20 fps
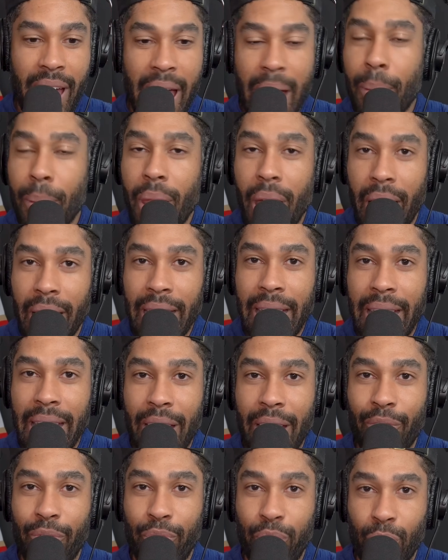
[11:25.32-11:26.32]
I'm not going to
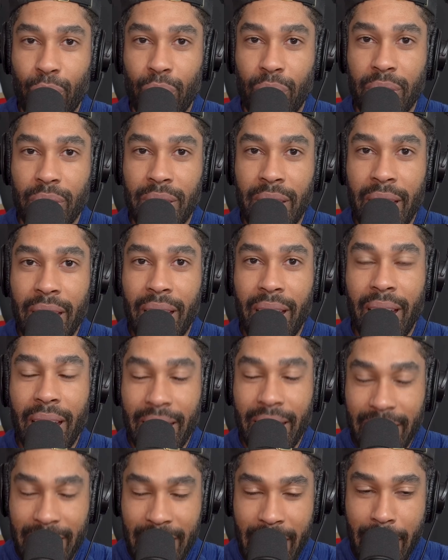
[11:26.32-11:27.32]
get fooled
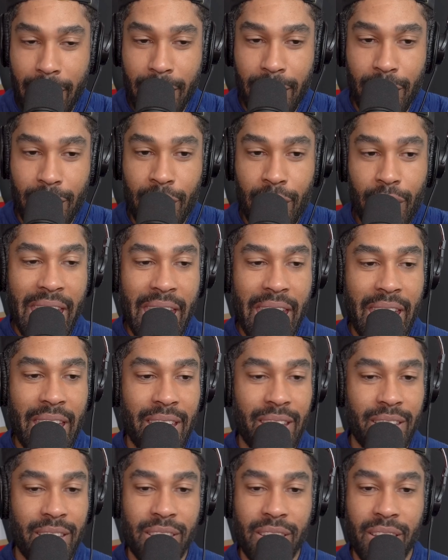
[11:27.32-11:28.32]
again.
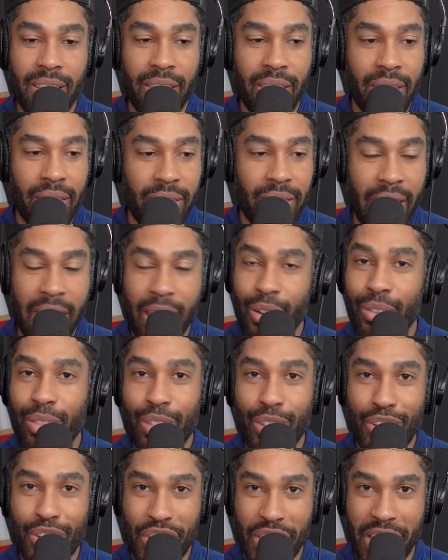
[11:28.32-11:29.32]
And they're
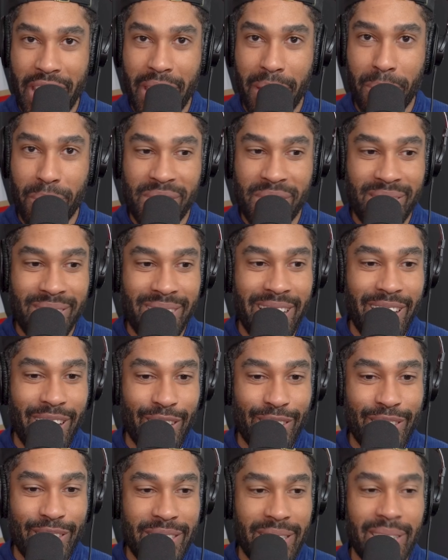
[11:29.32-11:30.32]
the champs. And
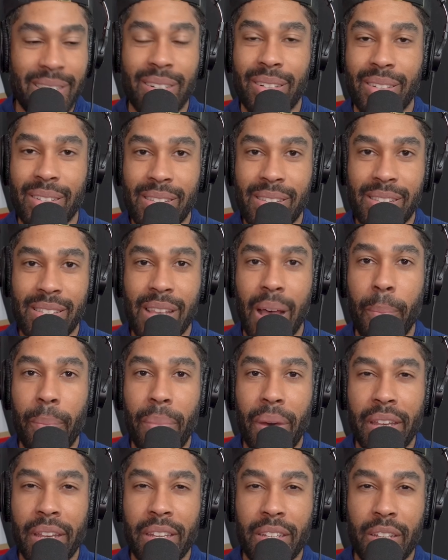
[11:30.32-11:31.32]
until
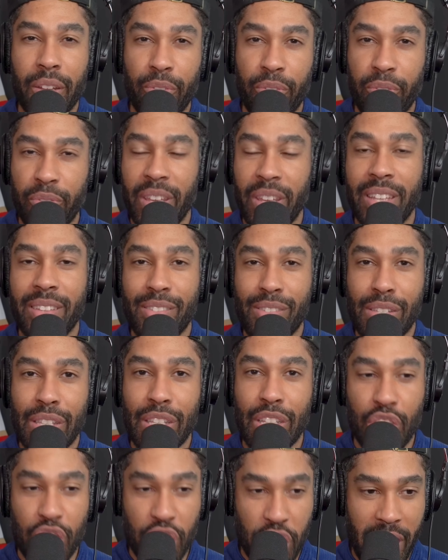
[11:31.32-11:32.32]
somebody defeats
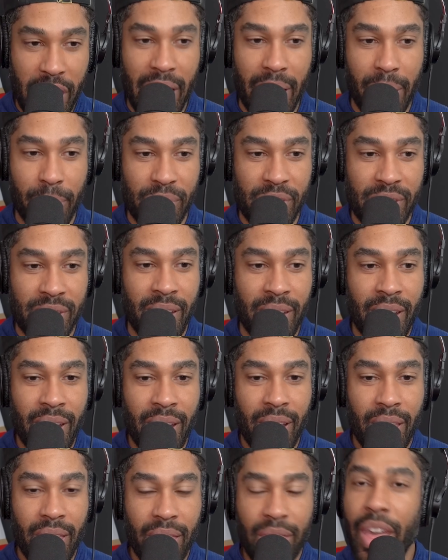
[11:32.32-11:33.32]
the champs,
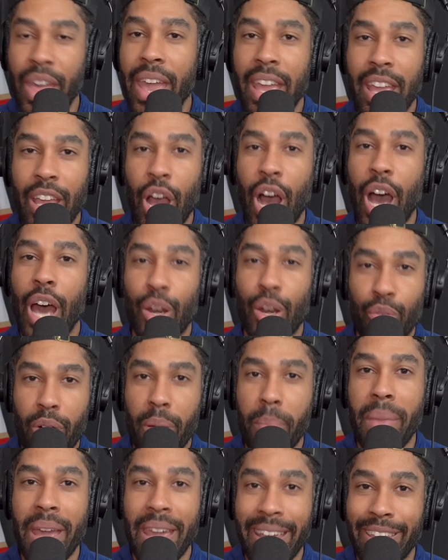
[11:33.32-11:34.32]
they got to
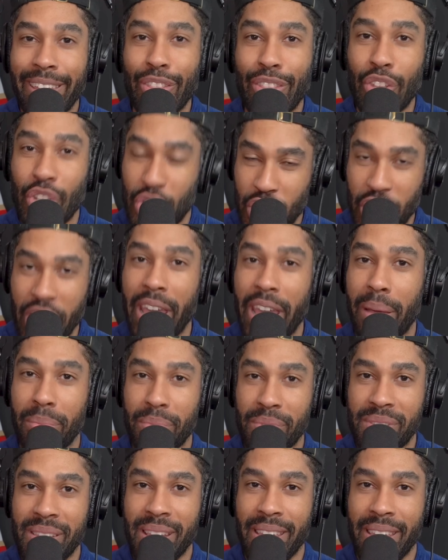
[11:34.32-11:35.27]
remain the champs.